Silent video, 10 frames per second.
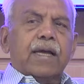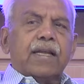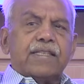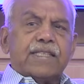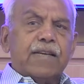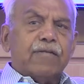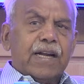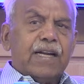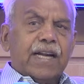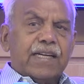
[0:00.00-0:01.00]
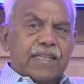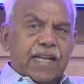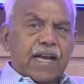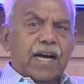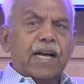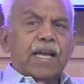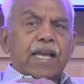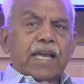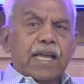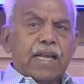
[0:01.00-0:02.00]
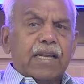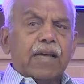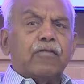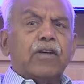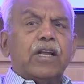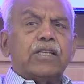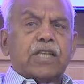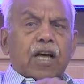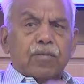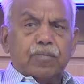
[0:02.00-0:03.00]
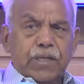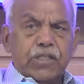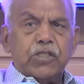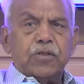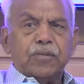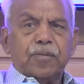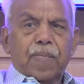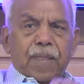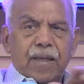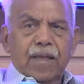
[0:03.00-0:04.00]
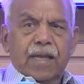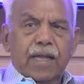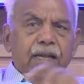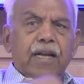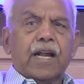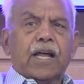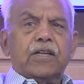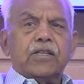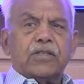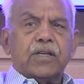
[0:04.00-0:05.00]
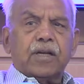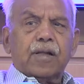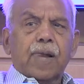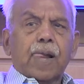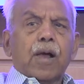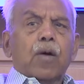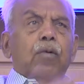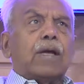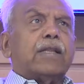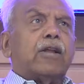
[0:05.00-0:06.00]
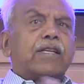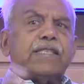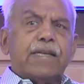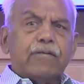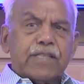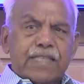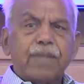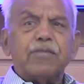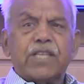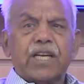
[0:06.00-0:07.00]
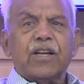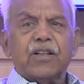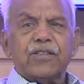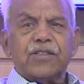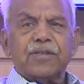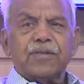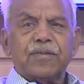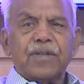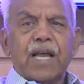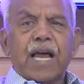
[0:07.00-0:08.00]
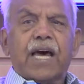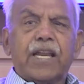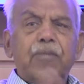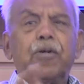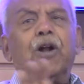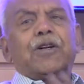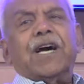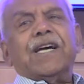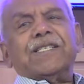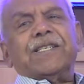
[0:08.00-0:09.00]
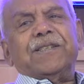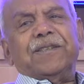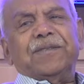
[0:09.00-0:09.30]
receive an antenna in a village called Pitch in Kheda district, where they'll receive the same signals and rebroadcast it.